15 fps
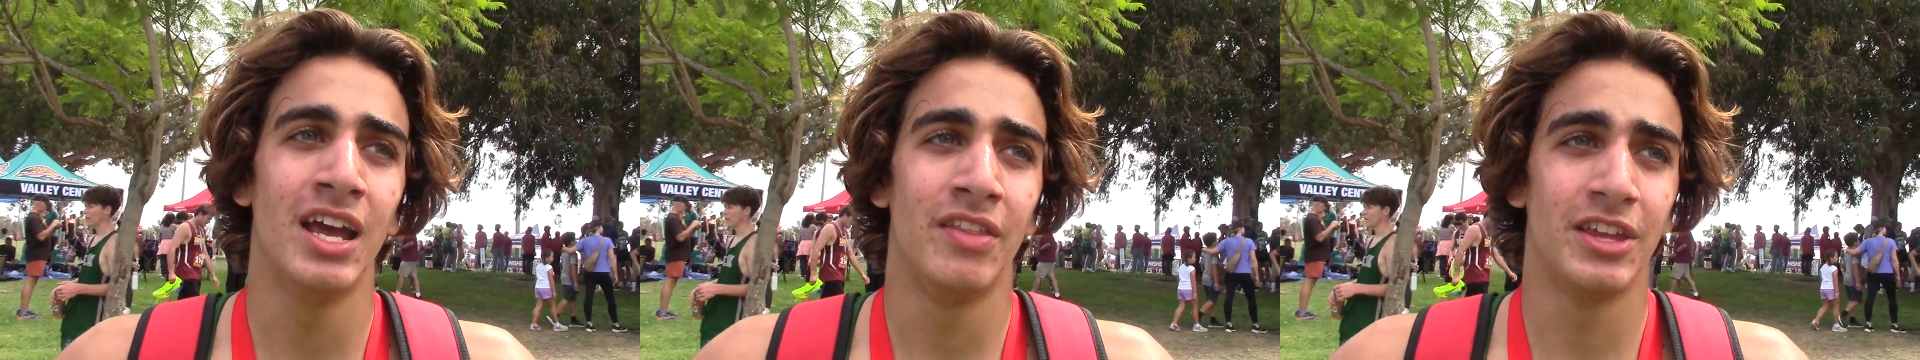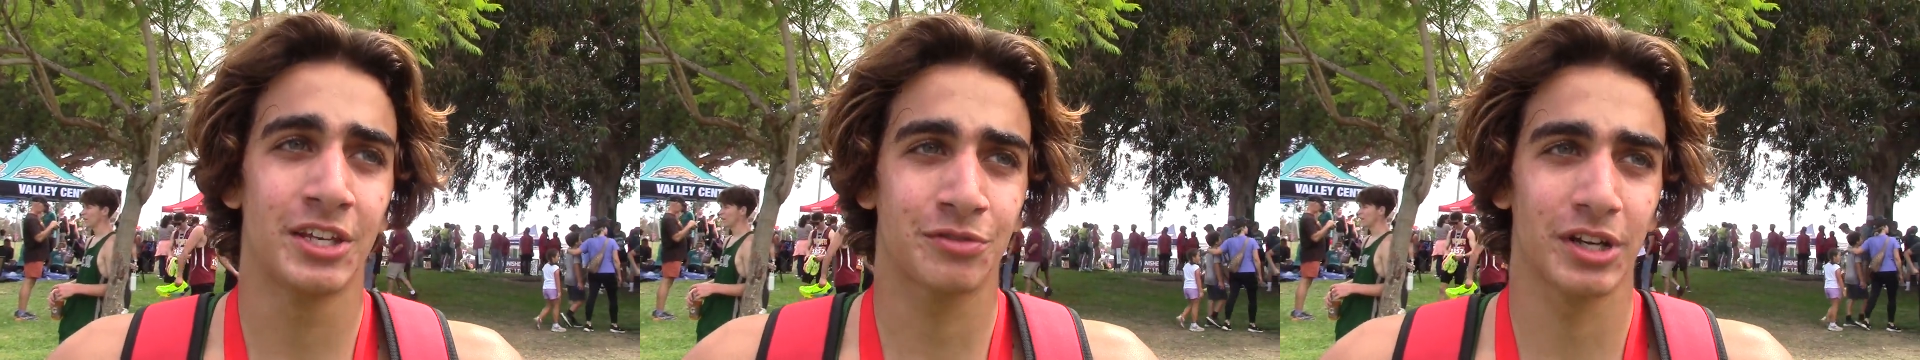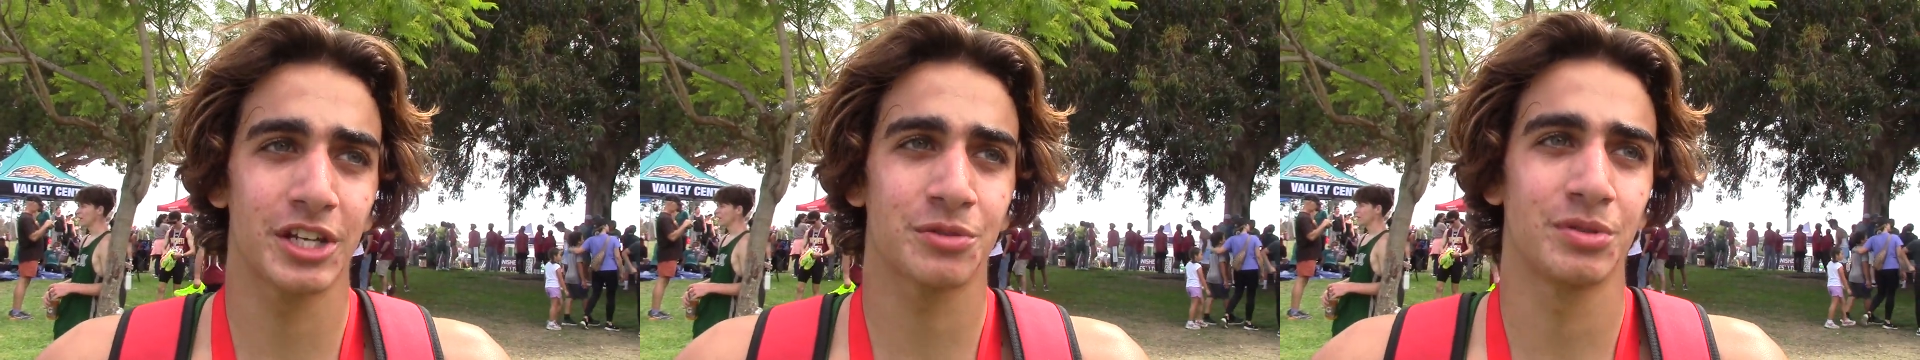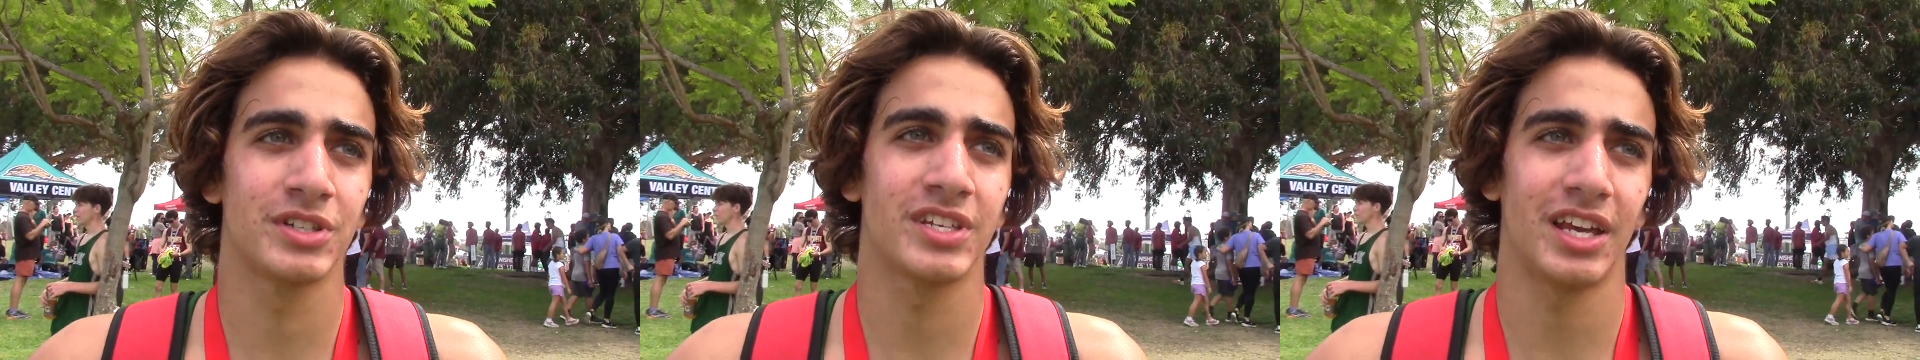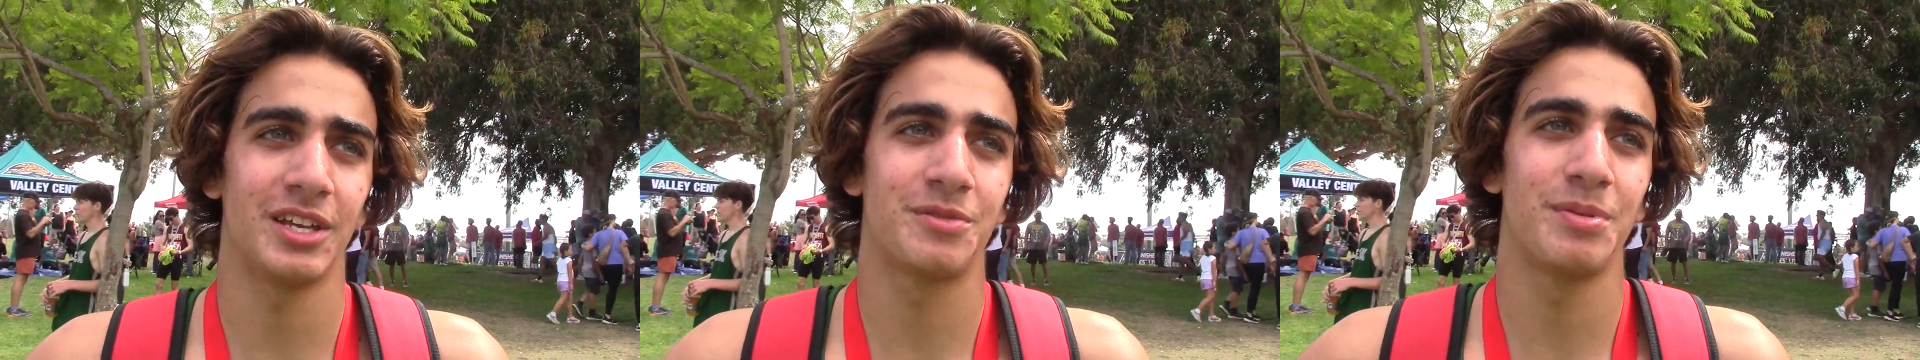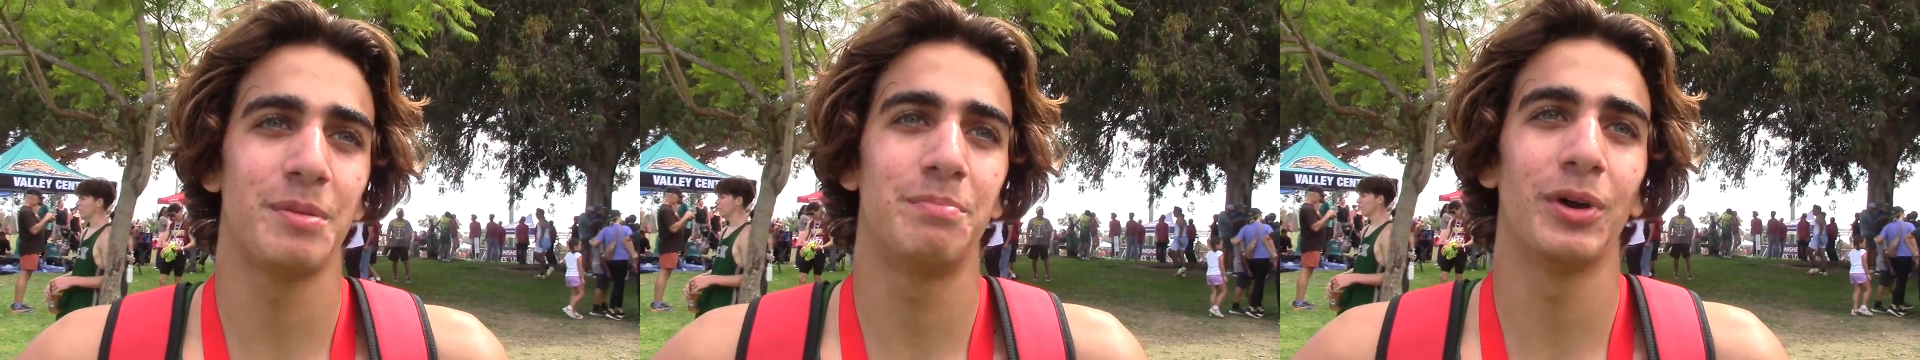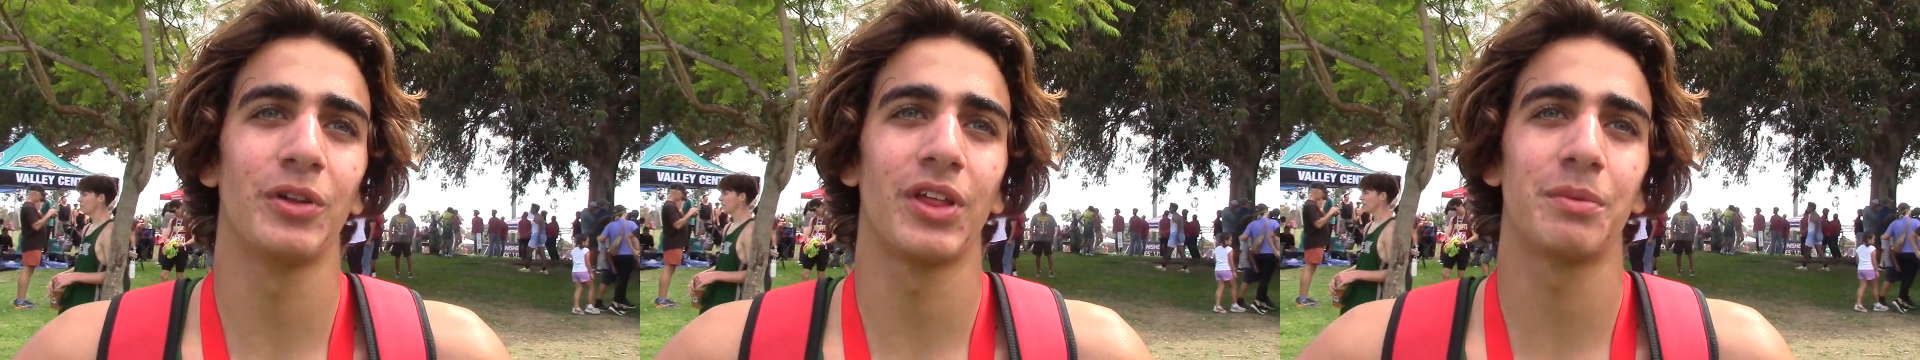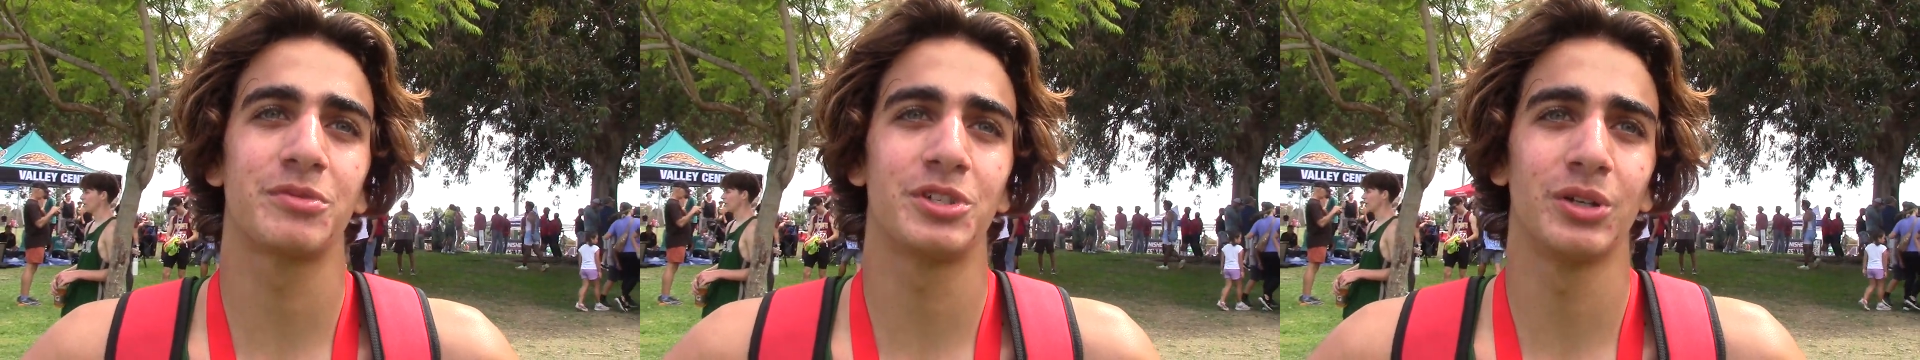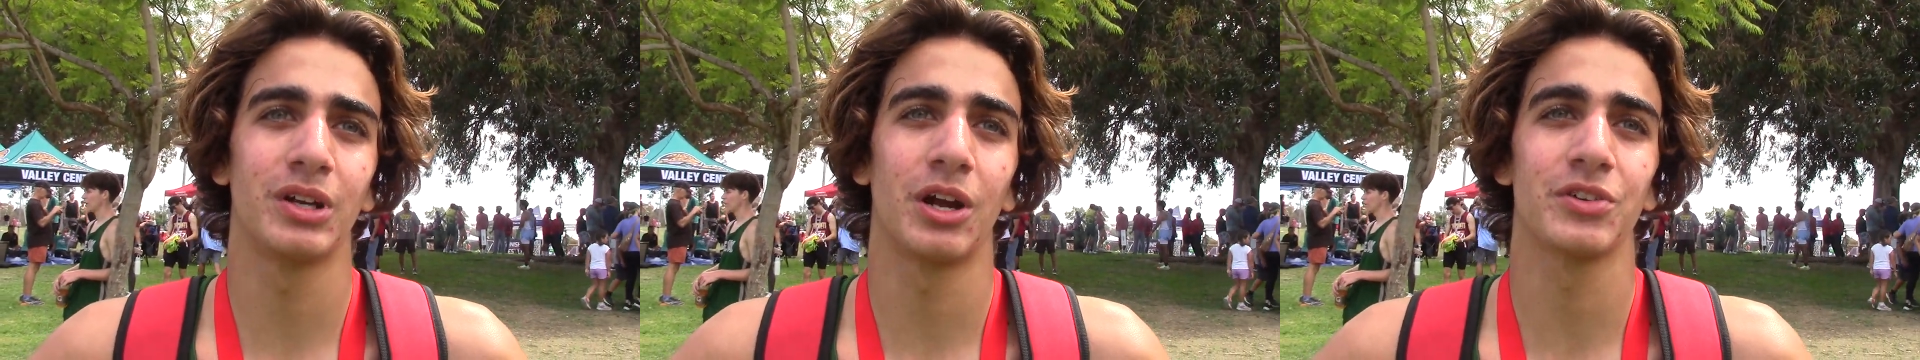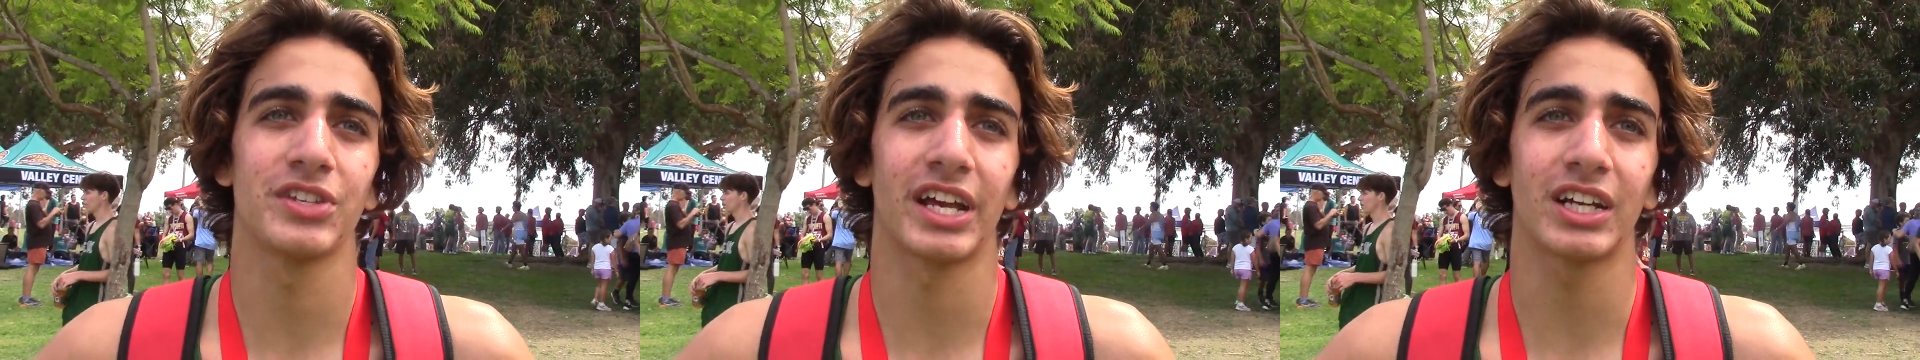this race was, it's been built up to and
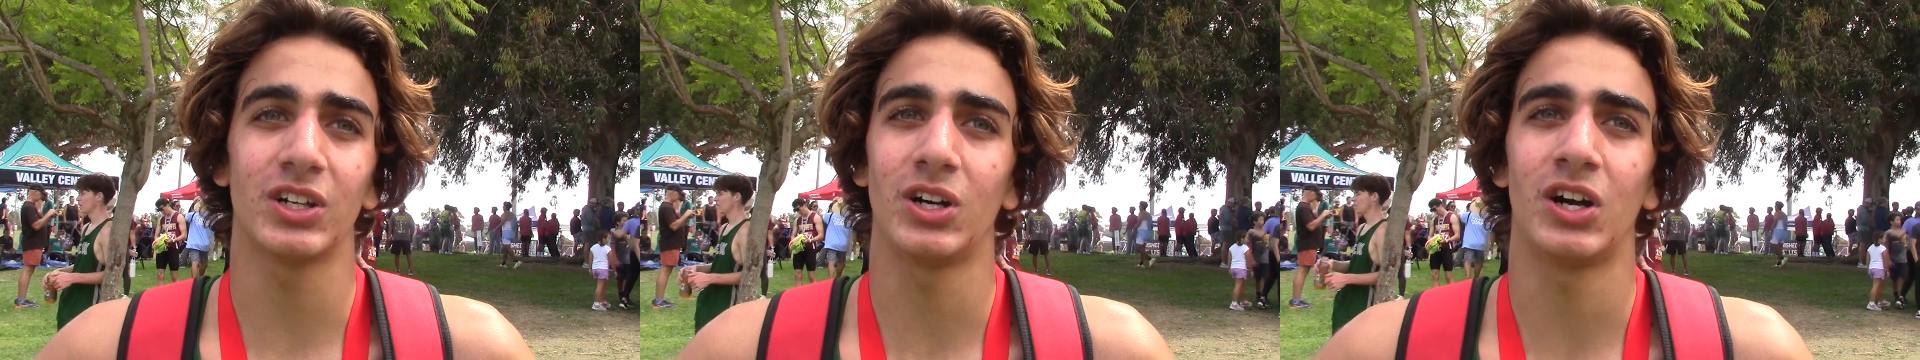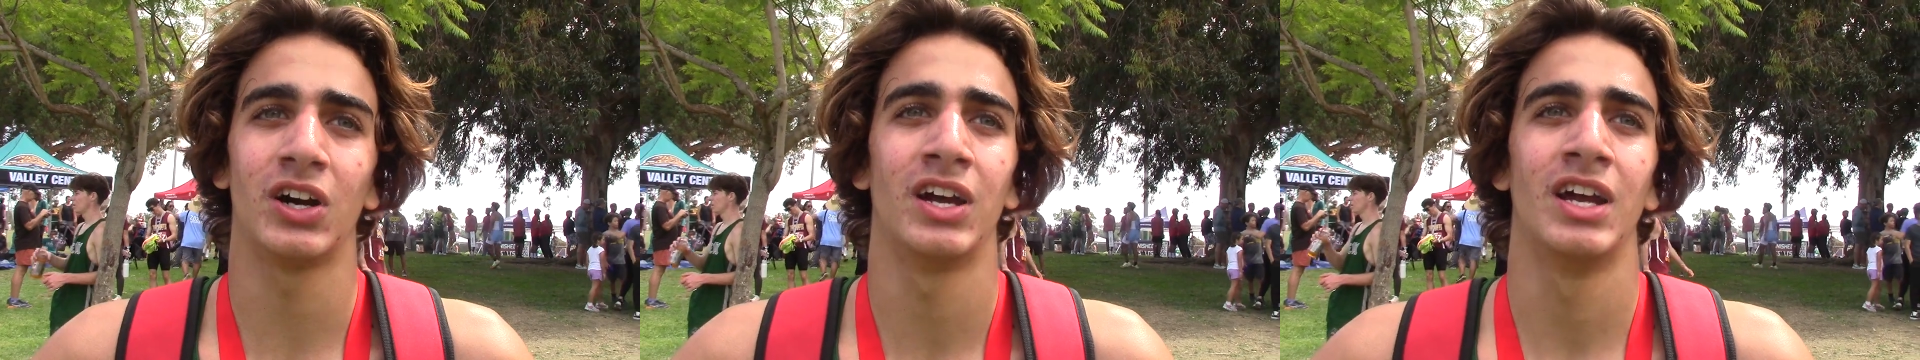I was like, oh,